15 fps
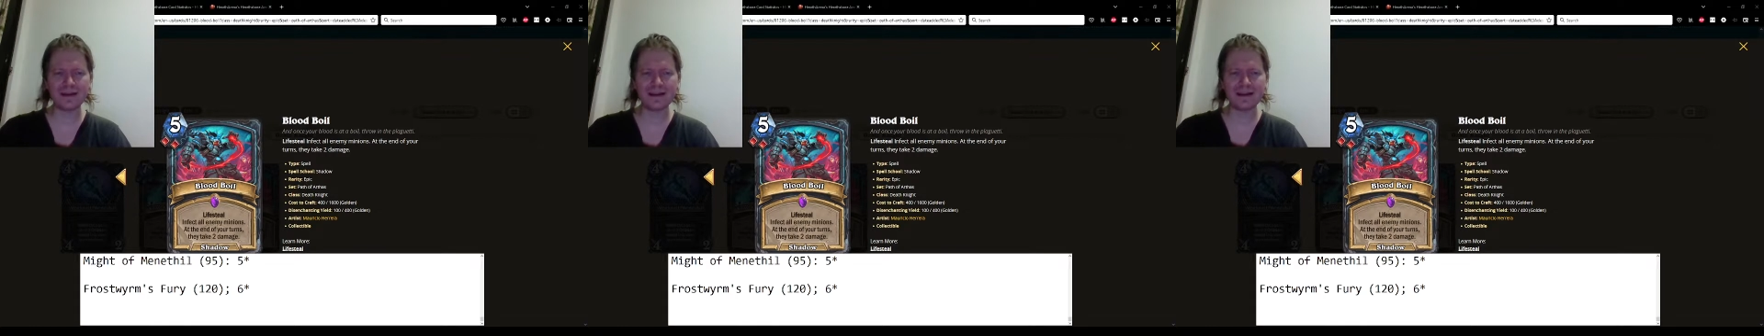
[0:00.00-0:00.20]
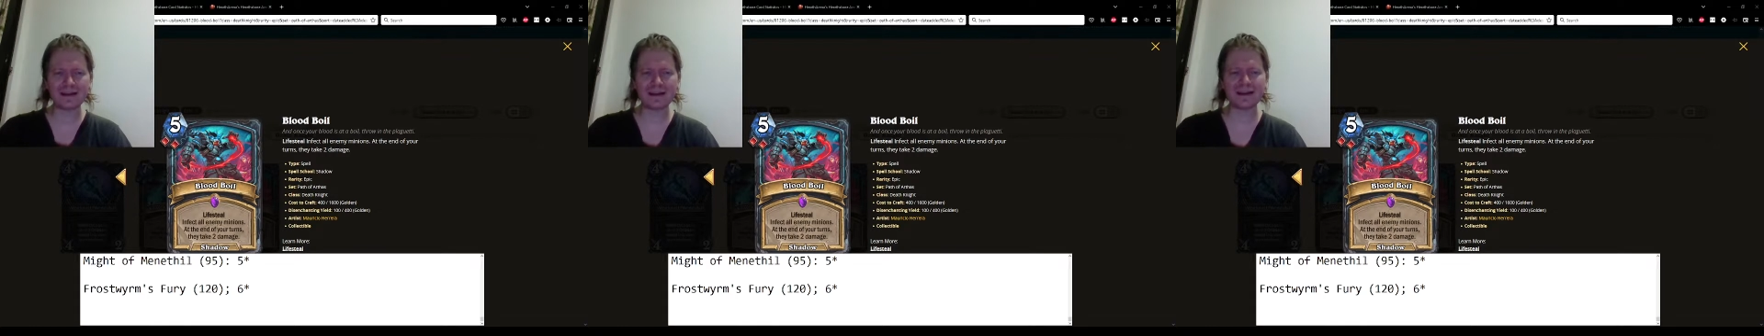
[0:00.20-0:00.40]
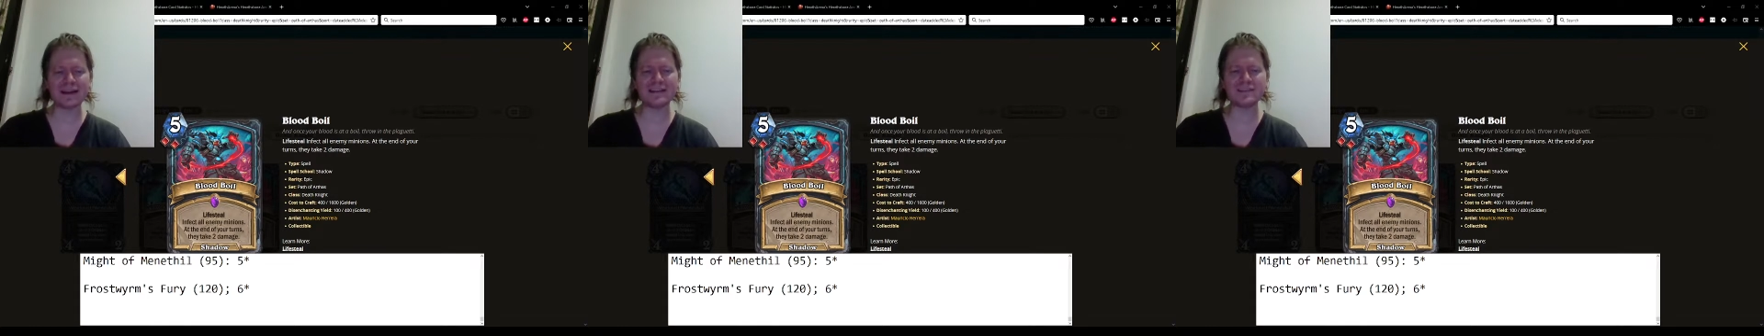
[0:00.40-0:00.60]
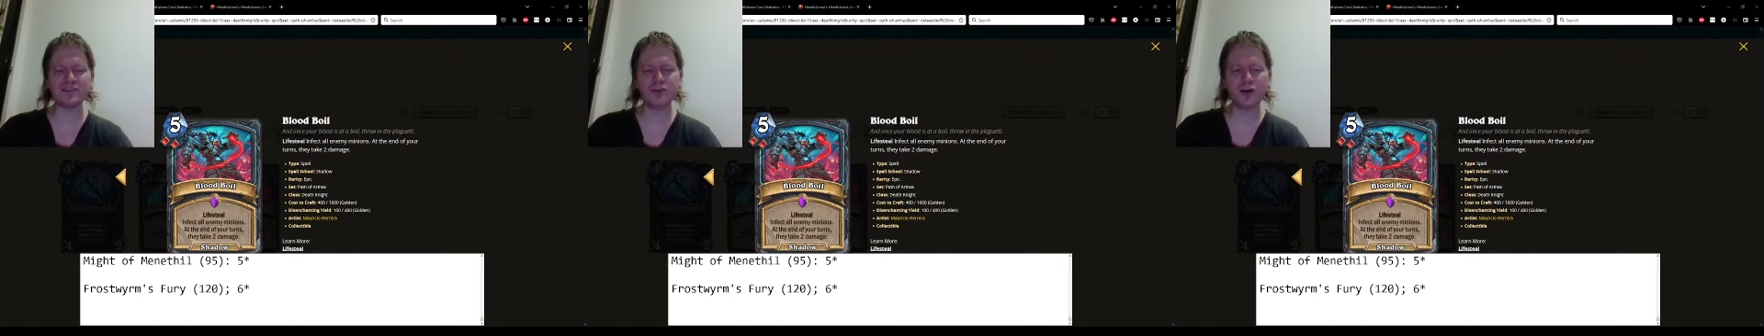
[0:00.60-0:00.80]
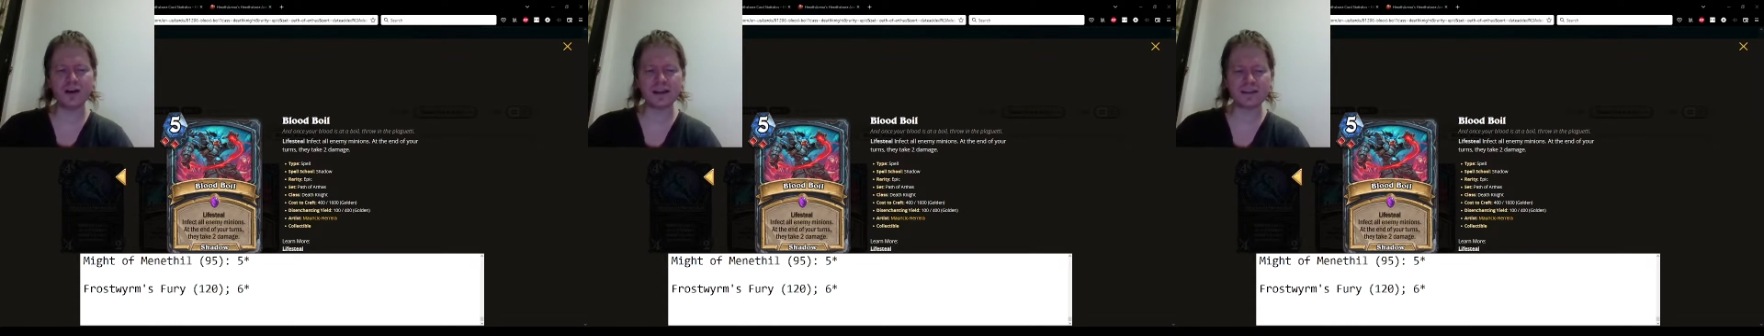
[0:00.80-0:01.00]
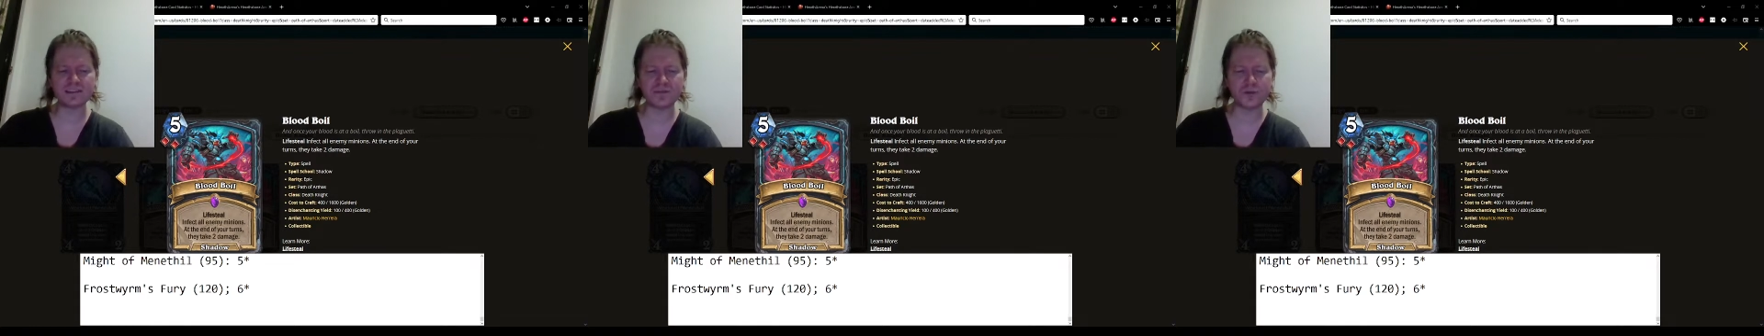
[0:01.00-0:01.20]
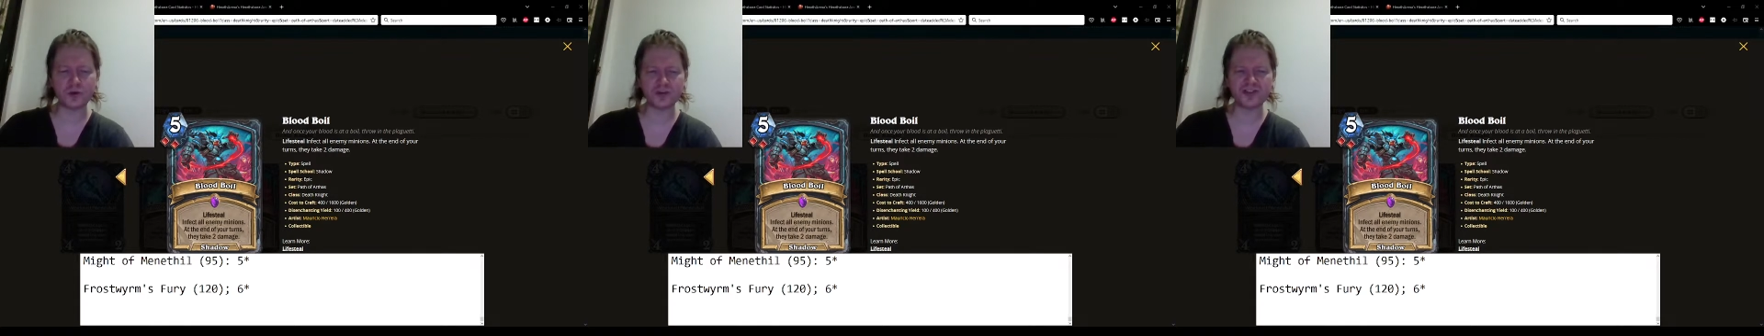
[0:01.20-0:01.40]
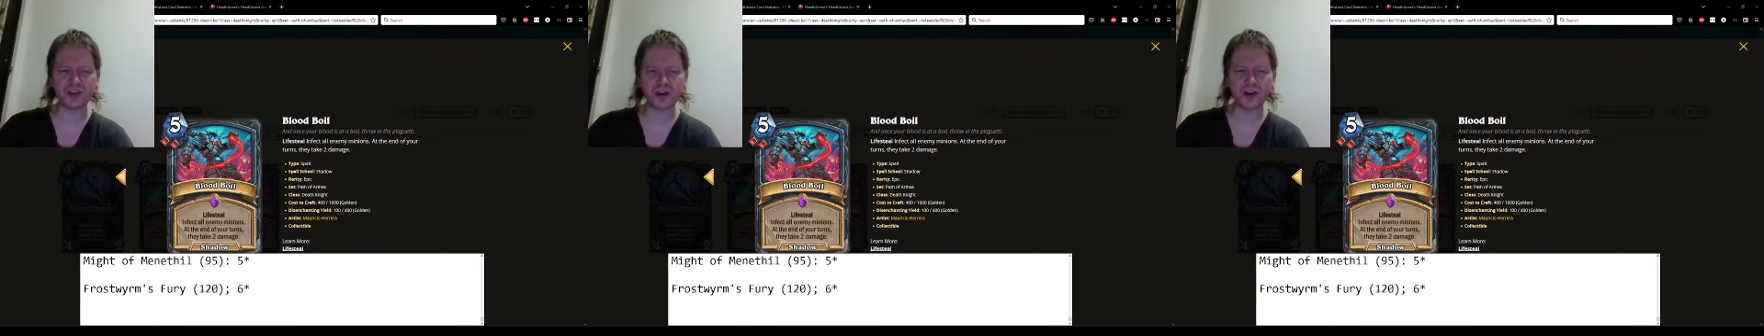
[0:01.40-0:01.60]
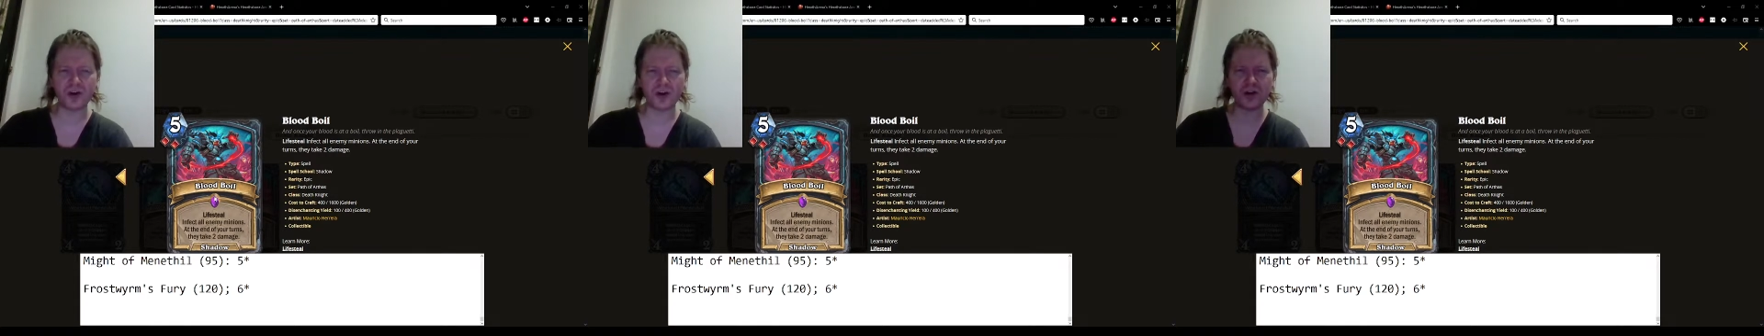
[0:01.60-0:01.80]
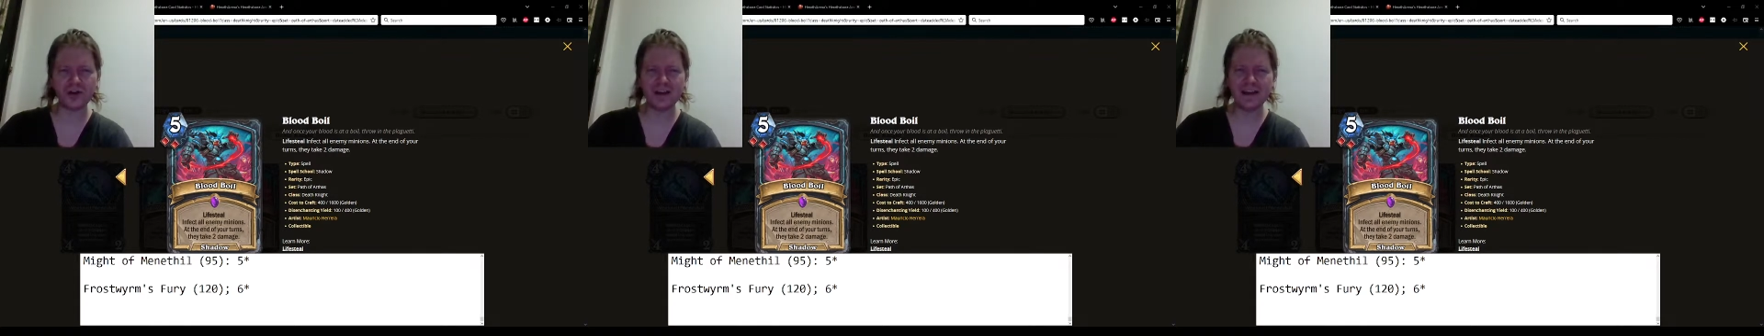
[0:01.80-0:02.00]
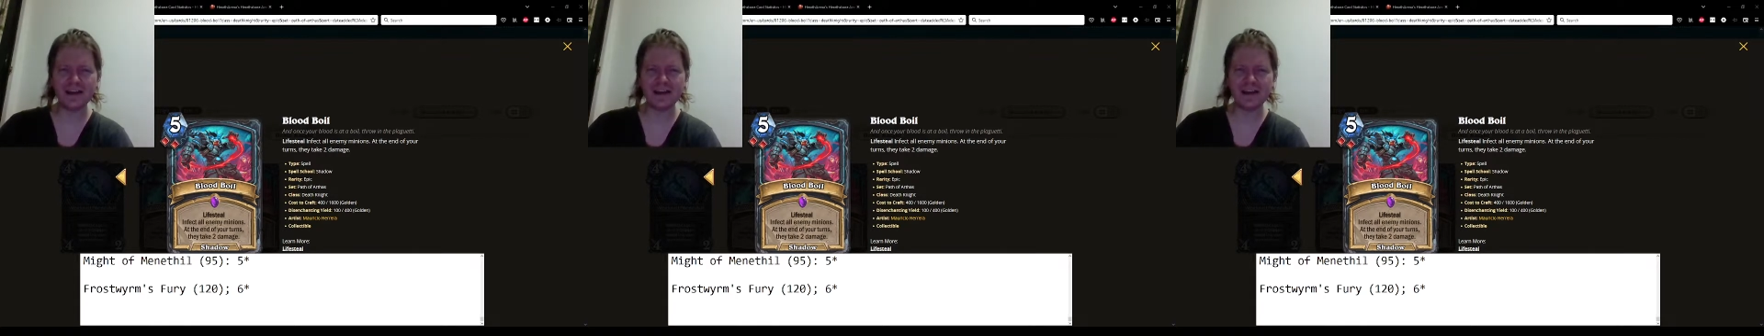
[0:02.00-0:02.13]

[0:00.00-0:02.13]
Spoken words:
Like, it's good, it's a 4-star card.